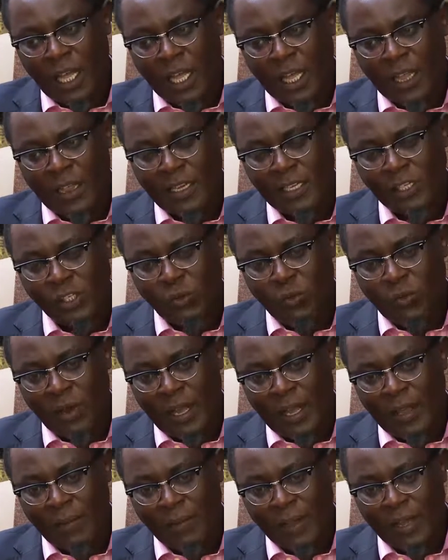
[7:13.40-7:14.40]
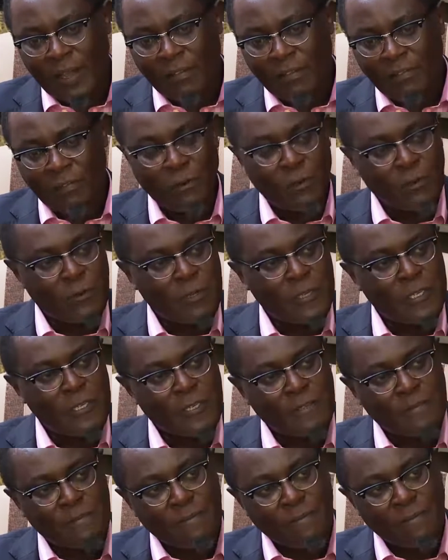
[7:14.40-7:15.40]
the reason why we have
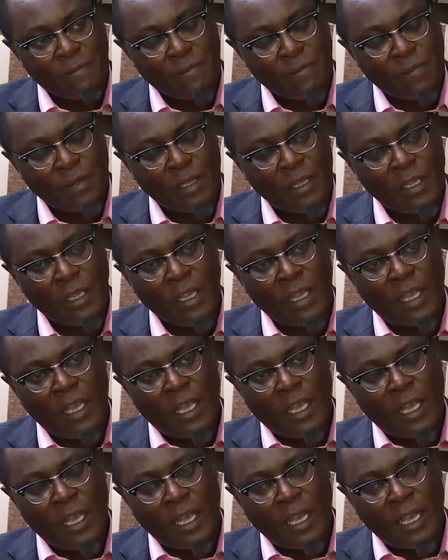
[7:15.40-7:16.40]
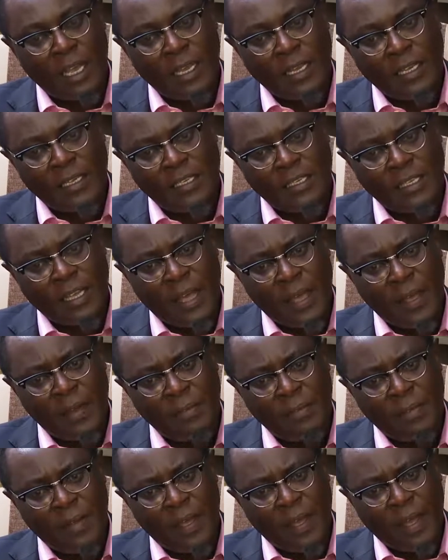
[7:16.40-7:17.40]
followers is
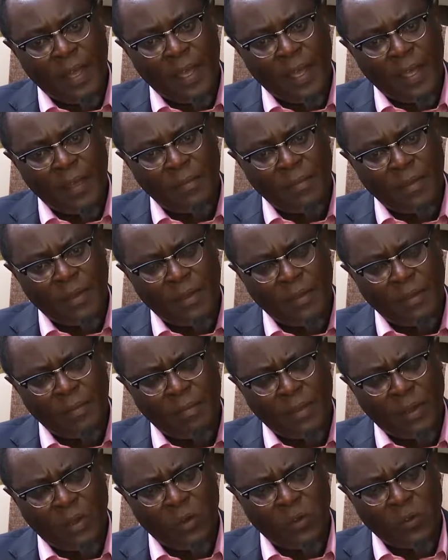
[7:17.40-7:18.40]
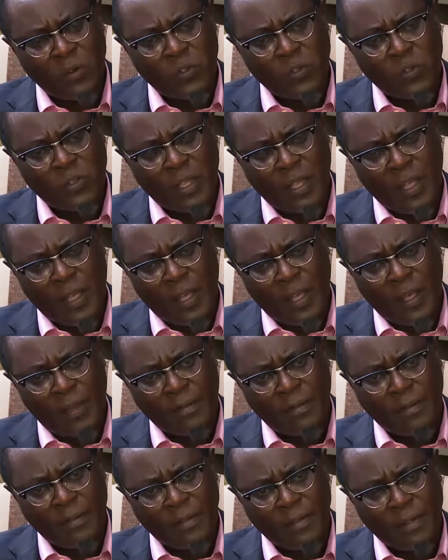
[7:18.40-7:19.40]
because,
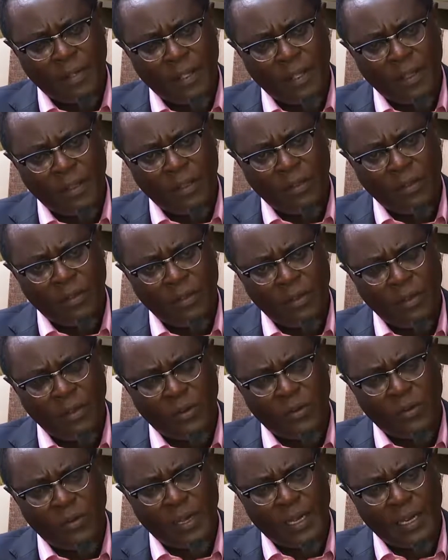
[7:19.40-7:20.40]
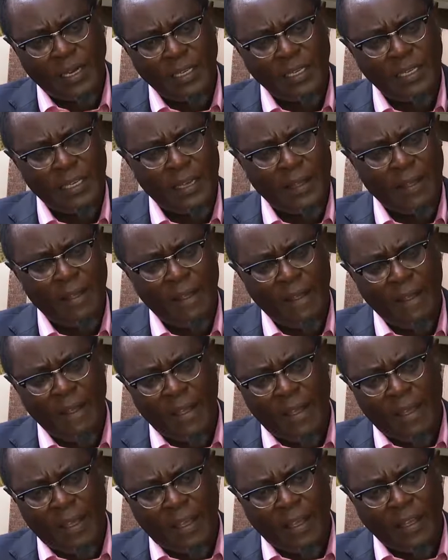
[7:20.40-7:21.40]
you know, a leader
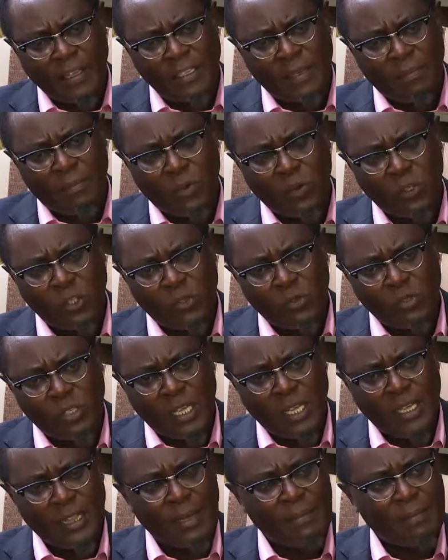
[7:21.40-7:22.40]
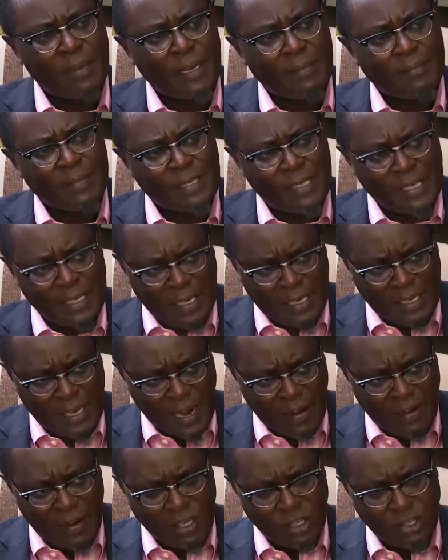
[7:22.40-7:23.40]
is supposed to take them in a particular
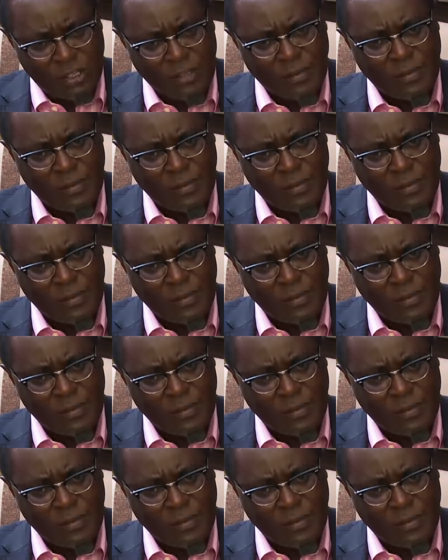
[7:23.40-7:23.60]
direction.